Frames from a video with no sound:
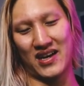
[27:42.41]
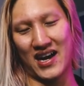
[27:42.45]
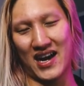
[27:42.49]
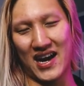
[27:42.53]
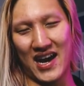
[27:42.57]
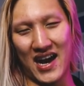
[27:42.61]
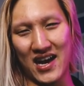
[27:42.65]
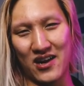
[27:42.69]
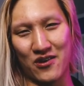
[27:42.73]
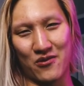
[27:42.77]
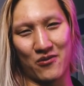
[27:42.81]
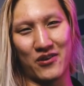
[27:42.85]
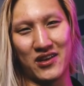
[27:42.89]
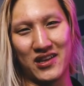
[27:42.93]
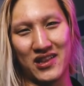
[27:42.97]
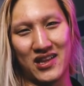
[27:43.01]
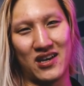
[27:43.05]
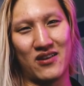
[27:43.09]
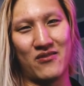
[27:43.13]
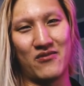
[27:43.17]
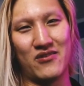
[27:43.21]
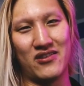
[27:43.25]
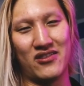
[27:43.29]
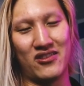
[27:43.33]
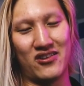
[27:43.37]
I had to read
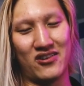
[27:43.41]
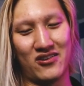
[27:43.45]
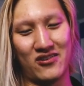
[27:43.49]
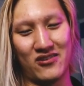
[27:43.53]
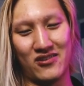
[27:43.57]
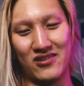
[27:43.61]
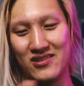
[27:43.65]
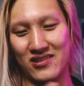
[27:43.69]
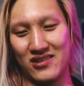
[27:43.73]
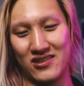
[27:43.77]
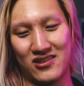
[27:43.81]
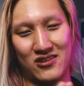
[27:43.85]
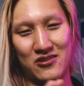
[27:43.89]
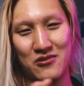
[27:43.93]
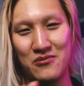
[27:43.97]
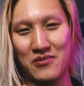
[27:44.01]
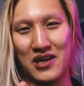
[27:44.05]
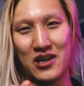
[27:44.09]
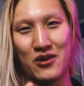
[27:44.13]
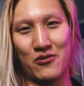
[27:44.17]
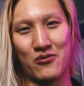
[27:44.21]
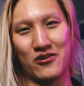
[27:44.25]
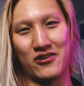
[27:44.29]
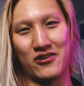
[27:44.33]
that one though, too many